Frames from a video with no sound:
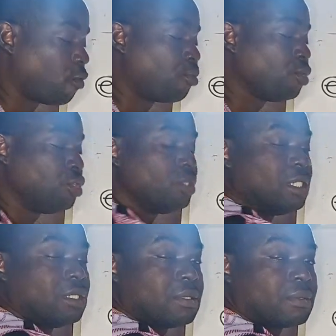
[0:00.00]
for, put the
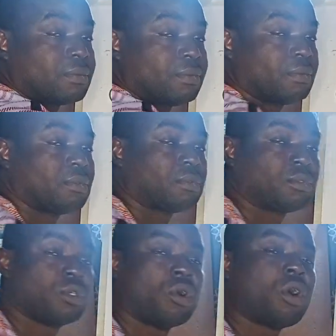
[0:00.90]
unit.
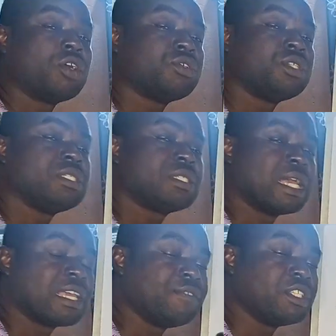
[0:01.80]
All the units I
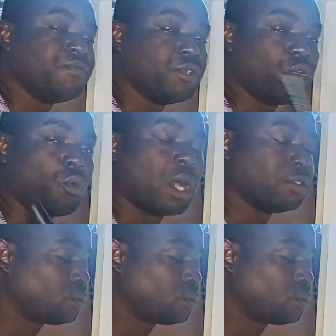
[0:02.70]
gave it in video 1.